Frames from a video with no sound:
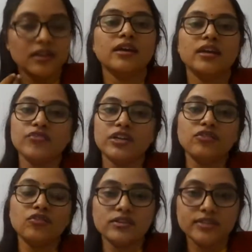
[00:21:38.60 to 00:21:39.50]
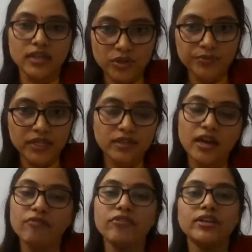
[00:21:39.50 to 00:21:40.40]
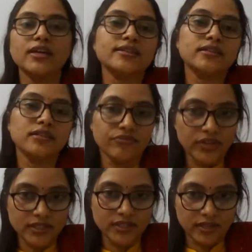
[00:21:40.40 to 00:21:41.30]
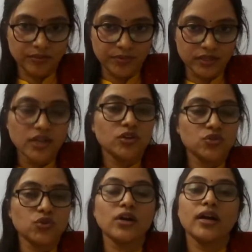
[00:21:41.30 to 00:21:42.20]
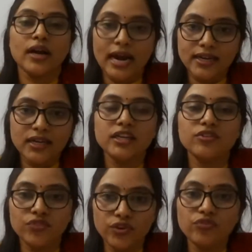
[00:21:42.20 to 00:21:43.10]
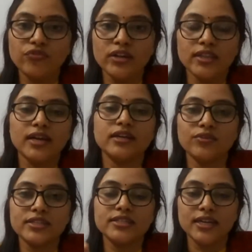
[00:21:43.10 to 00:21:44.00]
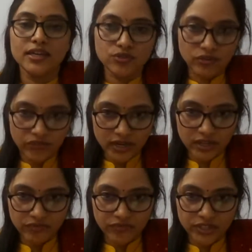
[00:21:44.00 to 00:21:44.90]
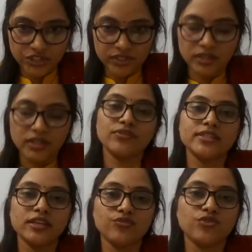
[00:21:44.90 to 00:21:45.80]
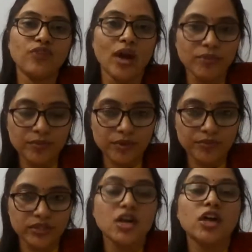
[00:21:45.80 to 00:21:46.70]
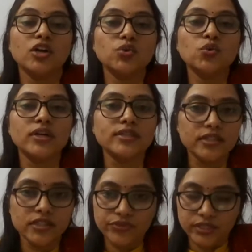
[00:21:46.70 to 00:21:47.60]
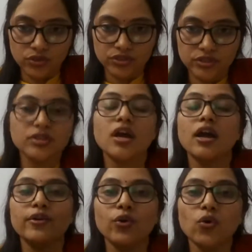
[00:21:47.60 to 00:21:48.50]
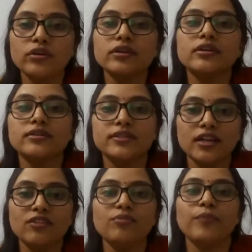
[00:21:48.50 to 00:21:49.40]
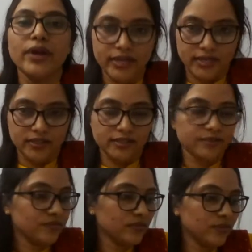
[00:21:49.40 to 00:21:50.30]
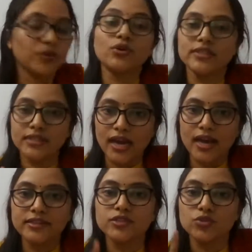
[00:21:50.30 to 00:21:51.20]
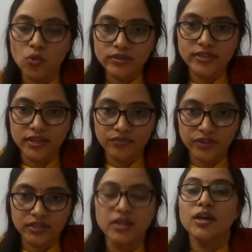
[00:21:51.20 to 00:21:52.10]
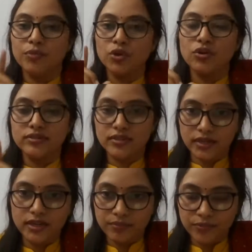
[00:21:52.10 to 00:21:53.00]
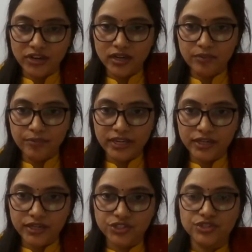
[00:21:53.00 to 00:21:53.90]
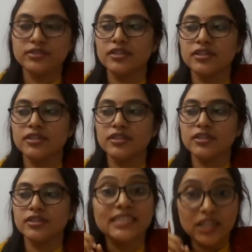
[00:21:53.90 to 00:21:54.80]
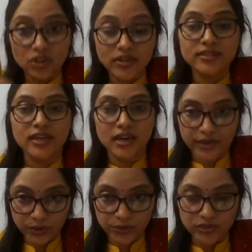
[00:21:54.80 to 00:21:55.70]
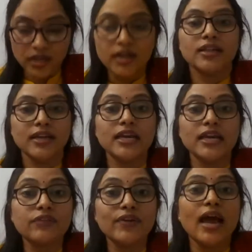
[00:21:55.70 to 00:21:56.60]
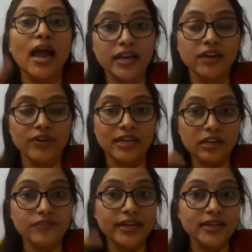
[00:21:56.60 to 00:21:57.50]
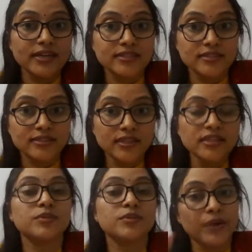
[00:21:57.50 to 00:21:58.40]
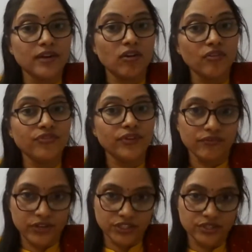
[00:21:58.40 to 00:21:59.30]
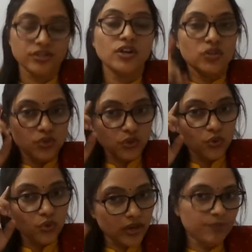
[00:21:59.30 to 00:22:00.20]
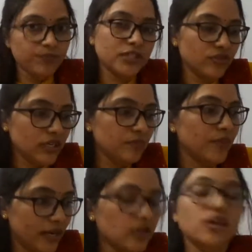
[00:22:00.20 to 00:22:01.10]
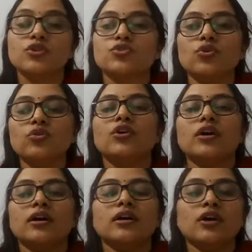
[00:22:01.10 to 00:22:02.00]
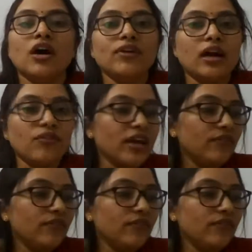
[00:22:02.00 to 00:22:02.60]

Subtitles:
if it involves abdomen, everything has a different treatment. So kindly, if you feel that your child has got fungal infection, otherwise any of the family member, do consult your doctor. Don't self-medicate, because it has its own side effect. Because in fungal medications, if any steroids are used, then it will aggravate, it will increases the spread of infection. So do keep this one in mind. So how can